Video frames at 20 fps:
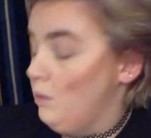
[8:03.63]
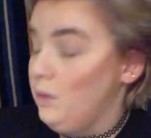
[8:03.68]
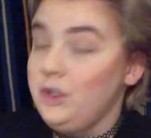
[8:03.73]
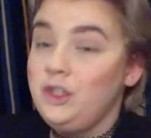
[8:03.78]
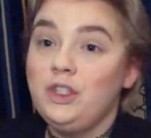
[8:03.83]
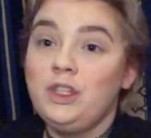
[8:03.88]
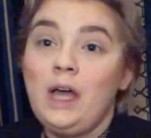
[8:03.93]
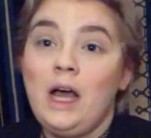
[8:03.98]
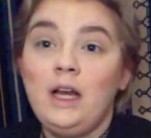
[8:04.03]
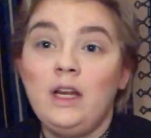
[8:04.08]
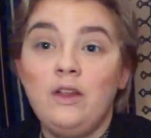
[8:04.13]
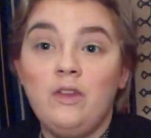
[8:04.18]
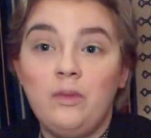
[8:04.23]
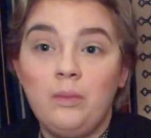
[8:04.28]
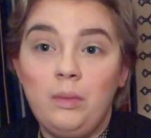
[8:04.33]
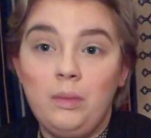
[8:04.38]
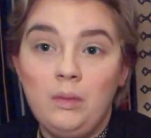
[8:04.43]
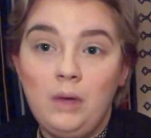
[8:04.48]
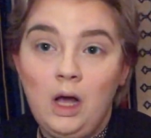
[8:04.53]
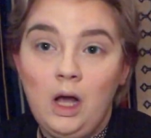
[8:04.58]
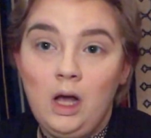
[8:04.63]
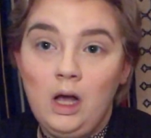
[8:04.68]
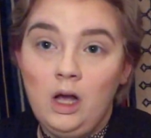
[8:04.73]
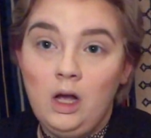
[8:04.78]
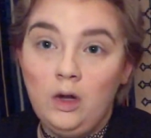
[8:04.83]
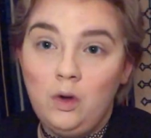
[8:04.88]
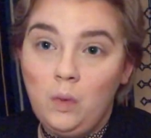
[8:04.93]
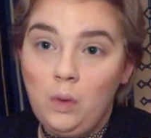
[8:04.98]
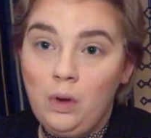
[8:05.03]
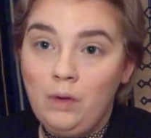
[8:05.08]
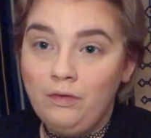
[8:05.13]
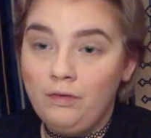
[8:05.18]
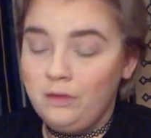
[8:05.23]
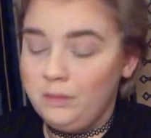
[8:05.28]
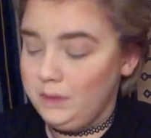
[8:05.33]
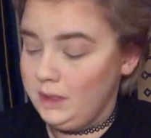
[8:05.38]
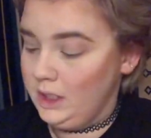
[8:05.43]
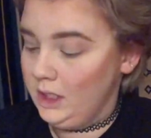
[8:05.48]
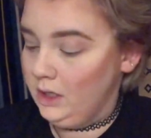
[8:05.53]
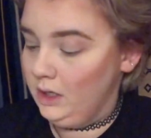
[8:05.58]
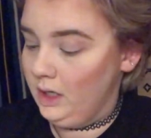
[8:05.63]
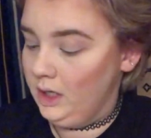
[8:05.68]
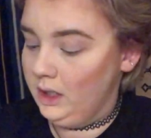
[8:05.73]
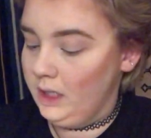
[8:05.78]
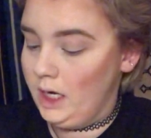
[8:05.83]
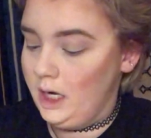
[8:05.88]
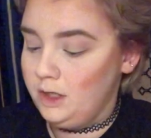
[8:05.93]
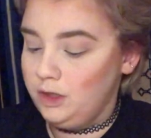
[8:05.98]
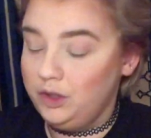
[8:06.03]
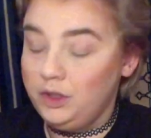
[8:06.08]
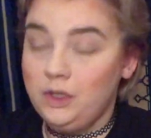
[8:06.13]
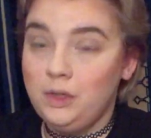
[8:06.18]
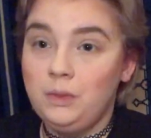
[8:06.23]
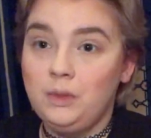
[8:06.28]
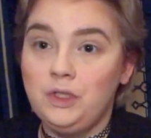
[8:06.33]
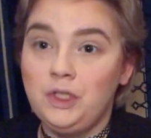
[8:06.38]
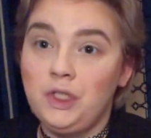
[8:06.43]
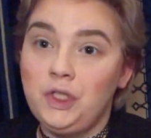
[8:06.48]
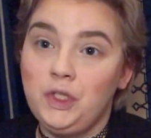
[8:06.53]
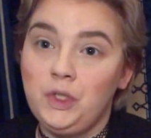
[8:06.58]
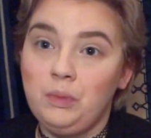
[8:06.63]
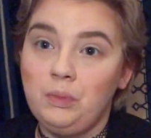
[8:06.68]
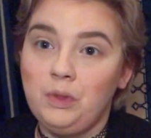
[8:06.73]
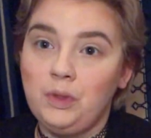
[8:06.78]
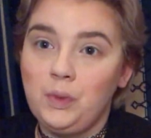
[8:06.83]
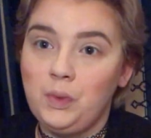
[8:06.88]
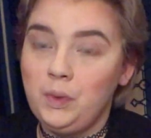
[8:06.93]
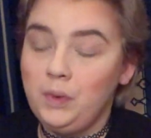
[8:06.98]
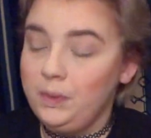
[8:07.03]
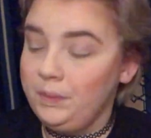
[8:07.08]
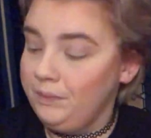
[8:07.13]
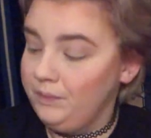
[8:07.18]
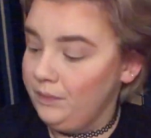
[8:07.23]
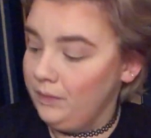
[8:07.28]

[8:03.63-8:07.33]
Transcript: Which that is a quote from Tyrion Lannister, which is super cool.